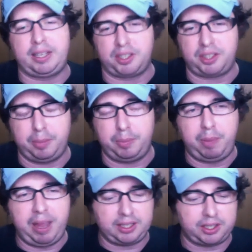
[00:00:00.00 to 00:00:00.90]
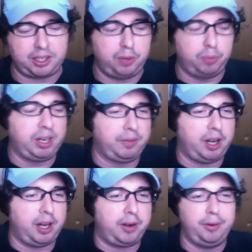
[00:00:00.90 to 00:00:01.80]
us to do Ring of
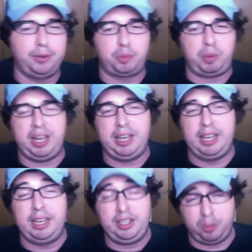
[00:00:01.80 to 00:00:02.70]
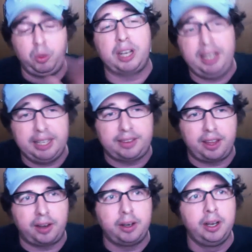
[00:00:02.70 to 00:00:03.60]
Honor, New Japan, and Indies, and we're going to get
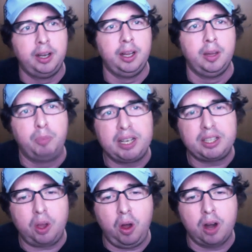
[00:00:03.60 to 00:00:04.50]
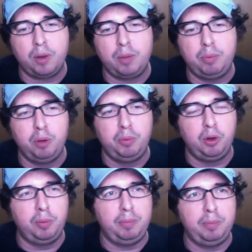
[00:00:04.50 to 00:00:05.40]
there. But it's hard when Boom
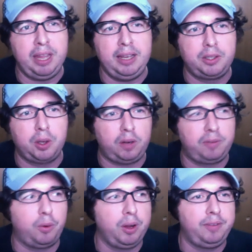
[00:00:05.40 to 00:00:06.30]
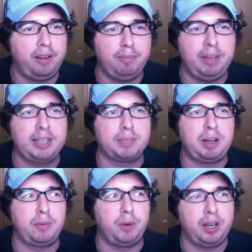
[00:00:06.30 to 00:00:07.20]
Boom and me talk 45 minutes
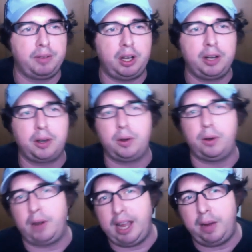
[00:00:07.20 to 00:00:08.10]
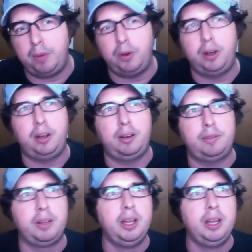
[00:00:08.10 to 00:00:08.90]
about Ring of Honor, or an hour of